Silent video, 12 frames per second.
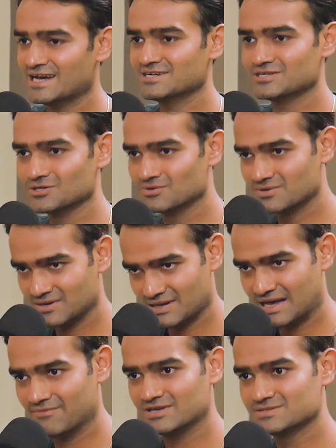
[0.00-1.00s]
attitude,
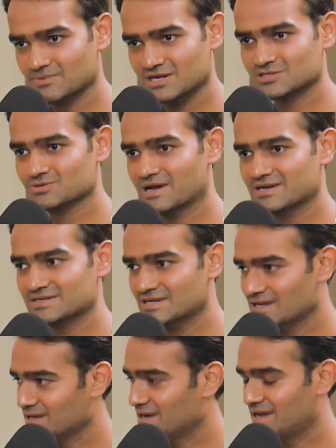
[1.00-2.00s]
having
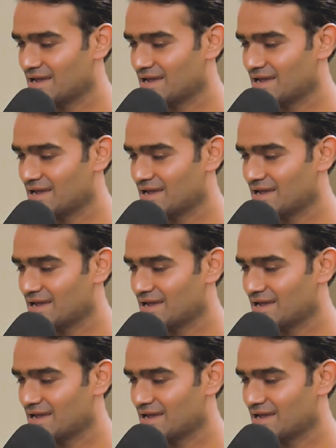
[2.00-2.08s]
spirituality,